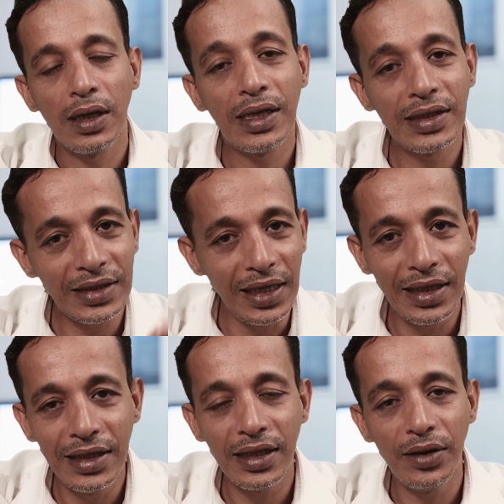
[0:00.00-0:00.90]
crystal
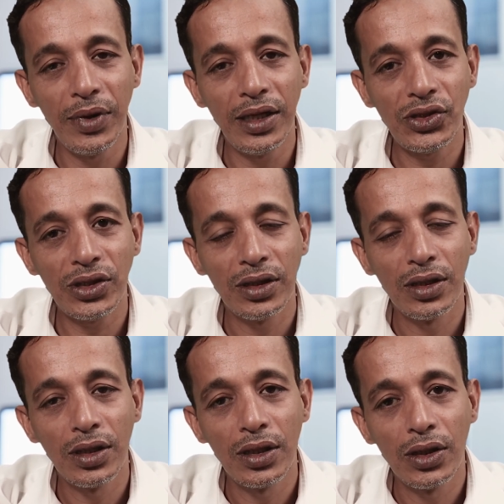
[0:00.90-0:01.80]
clear image,
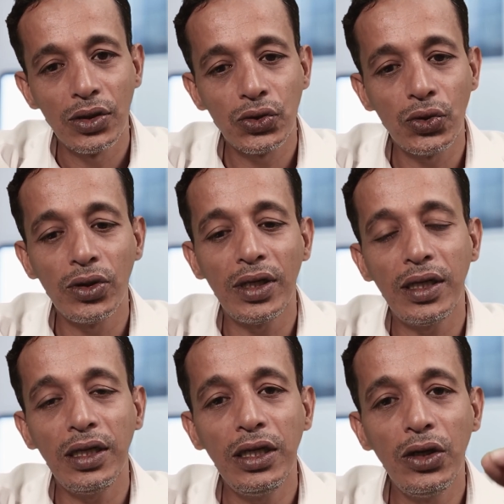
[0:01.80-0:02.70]
so
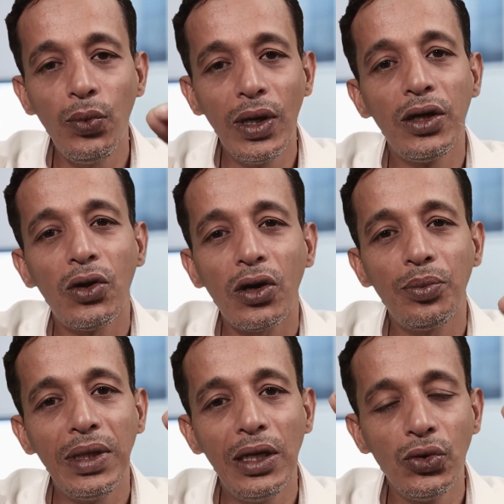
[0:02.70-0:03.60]
that you will
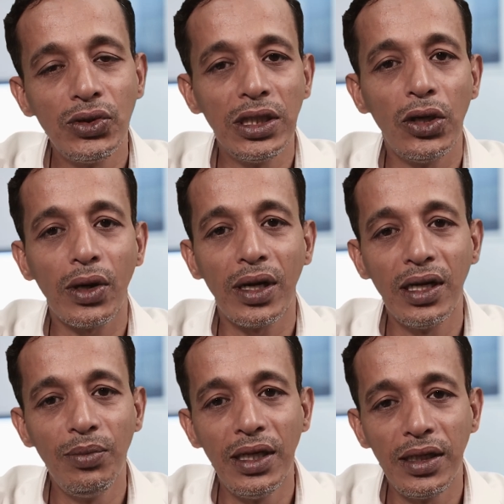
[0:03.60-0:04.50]
not be losing your
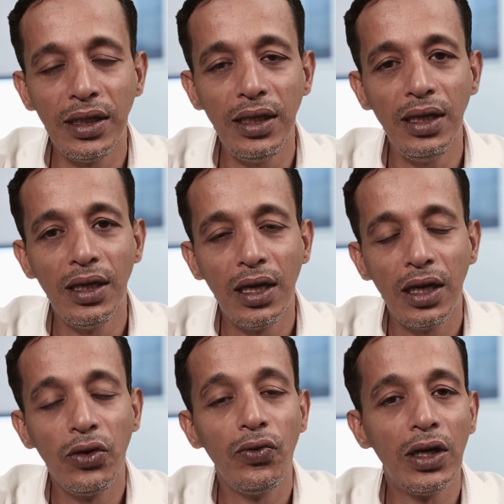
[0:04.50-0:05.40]
credibility,
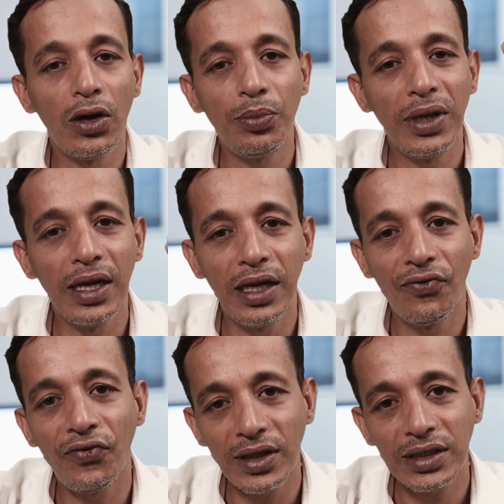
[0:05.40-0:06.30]
you will not be
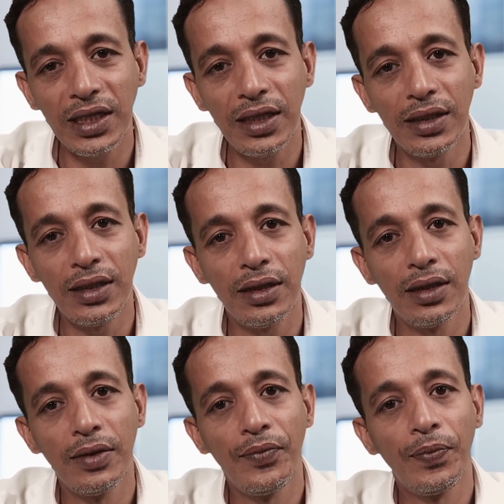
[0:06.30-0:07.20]
getting frustrated
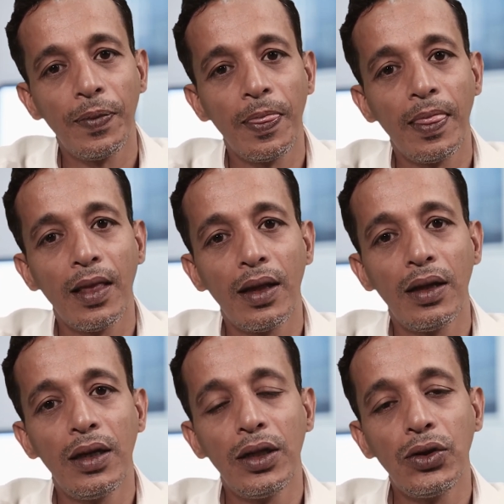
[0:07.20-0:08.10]

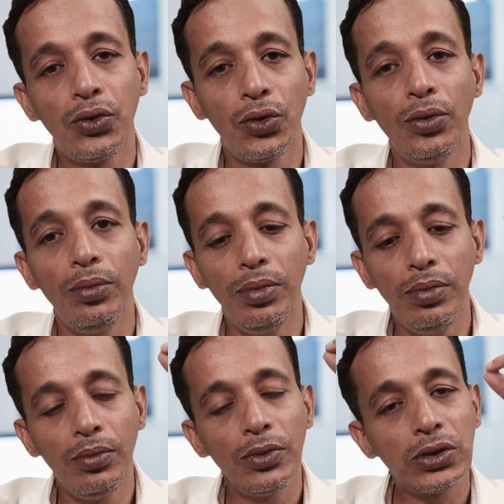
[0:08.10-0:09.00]
through
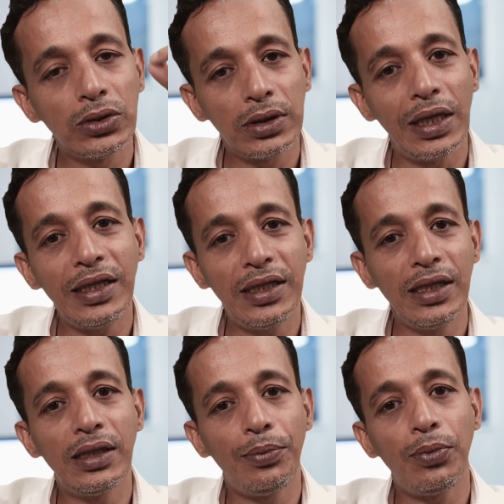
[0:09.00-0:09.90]

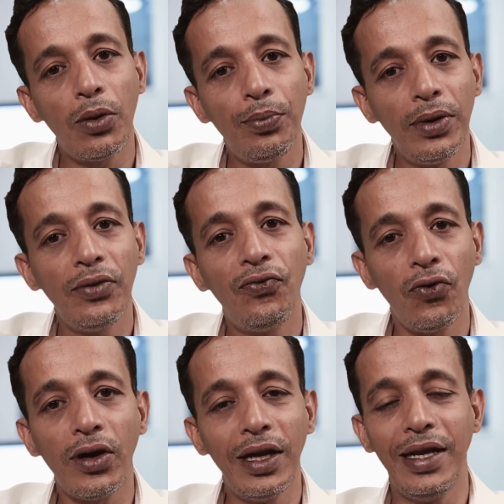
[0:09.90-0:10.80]
selecting the proper
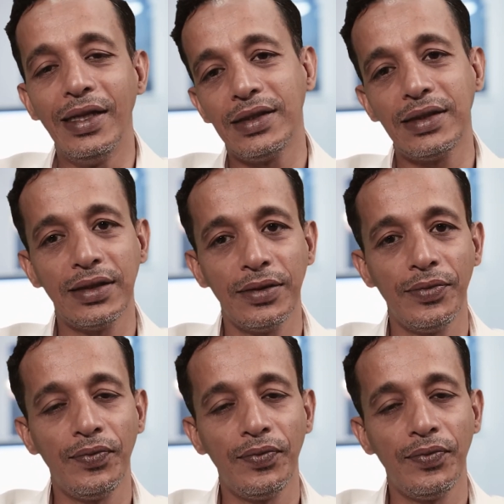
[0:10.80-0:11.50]
focal lens.